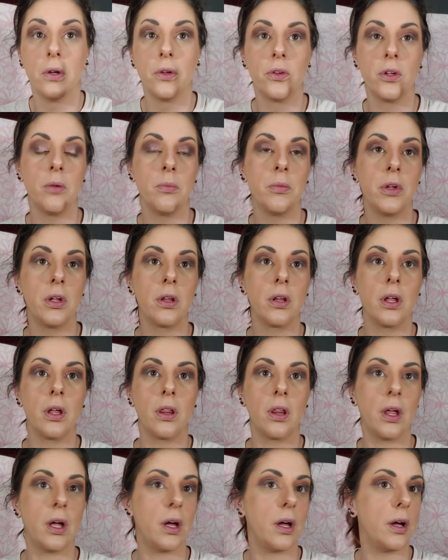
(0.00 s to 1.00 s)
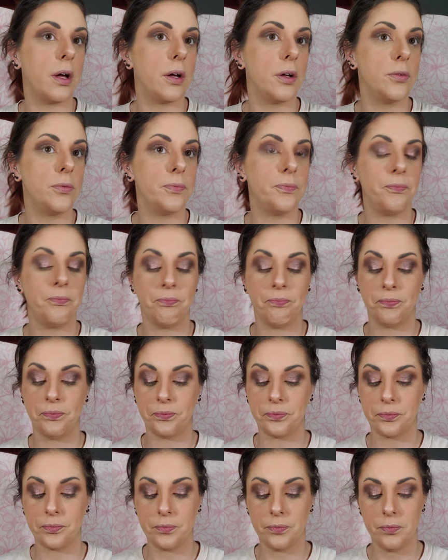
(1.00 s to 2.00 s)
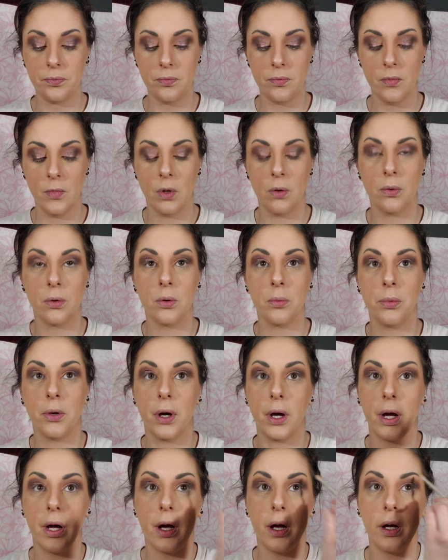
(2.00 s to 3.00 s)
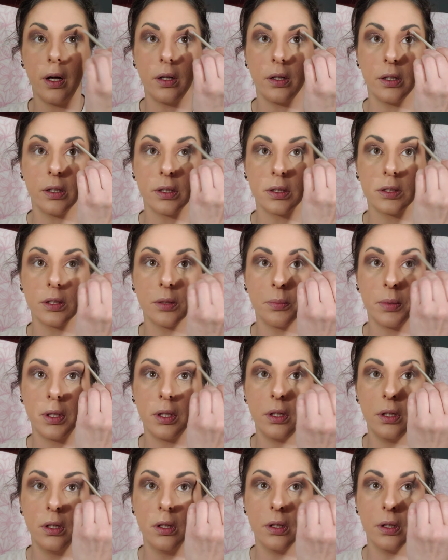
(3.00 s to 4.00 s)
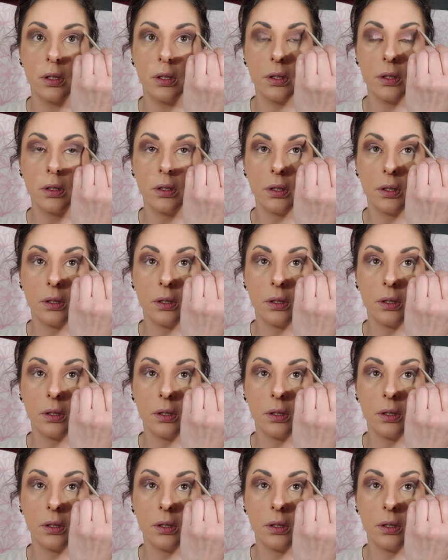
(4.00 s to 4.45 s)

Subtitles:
Something like that. I'm gonna put Alex up here.